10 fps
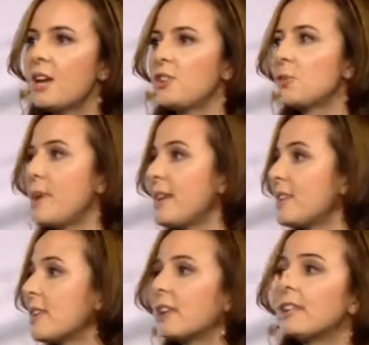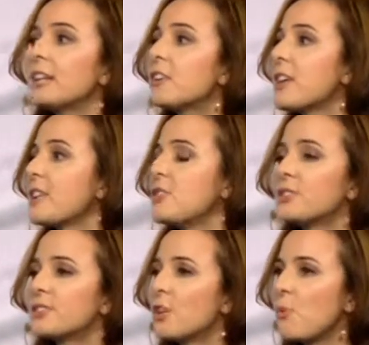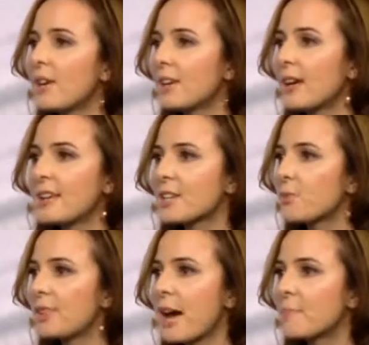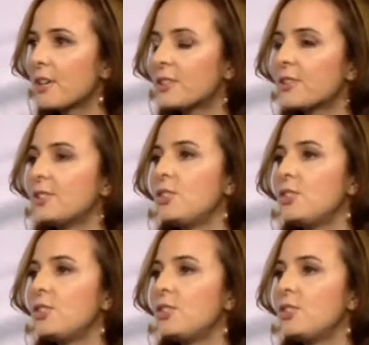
you're making it clear that you still want to connect with that person.